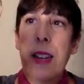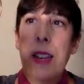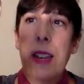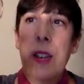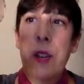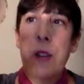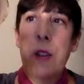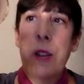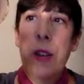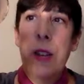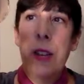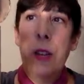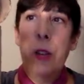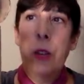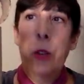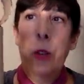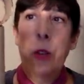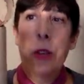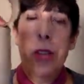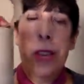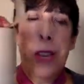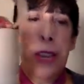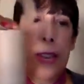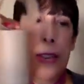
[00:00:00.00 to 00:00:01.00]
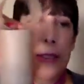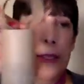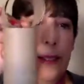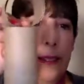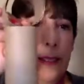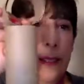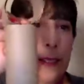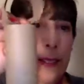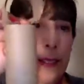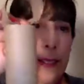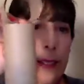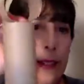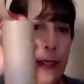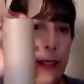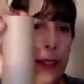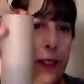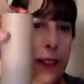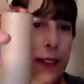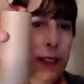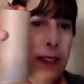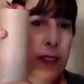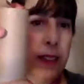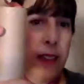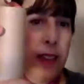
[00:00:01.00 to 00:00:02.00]
if I do this,
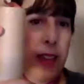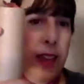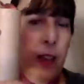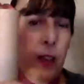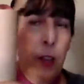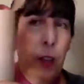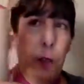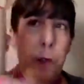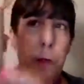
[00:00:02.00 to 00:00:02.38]
then that could